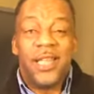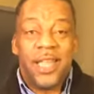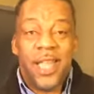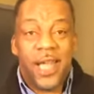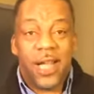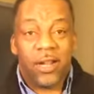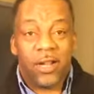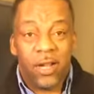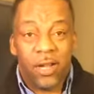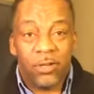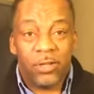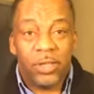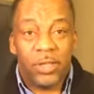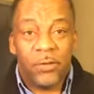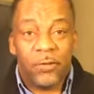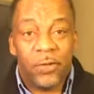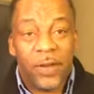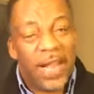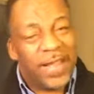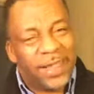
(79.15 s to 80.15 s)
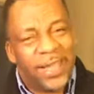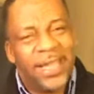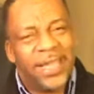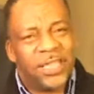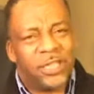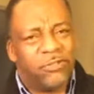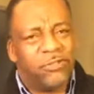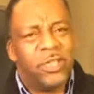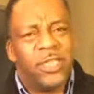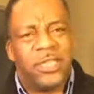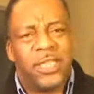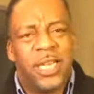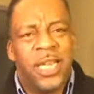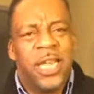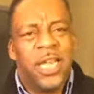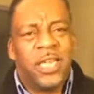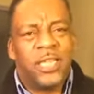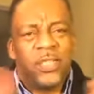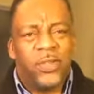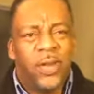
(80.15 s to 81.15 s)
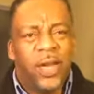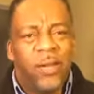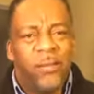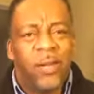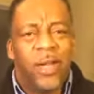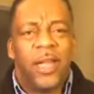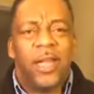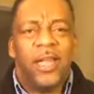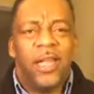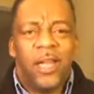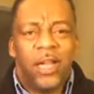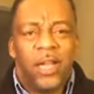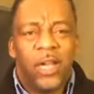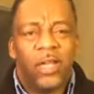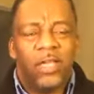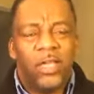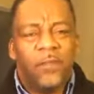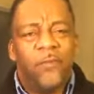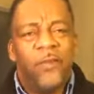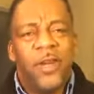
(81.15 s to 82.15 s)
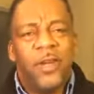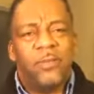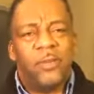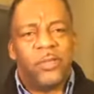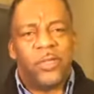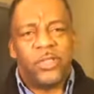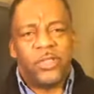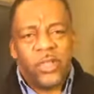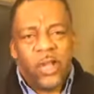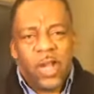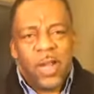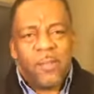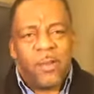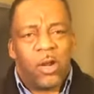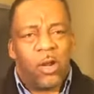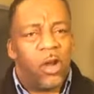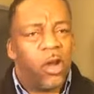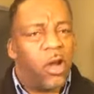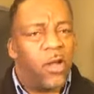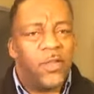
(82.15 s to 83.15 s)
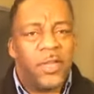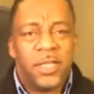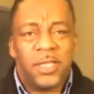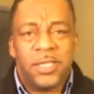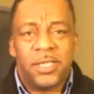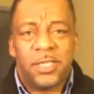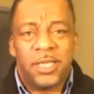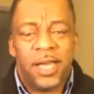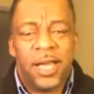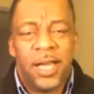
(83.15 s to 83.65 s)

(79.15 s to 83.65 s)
Yeah, Culture Freedom, I think it's 3C. So anyway, Culture Freedom is going to talk about all these,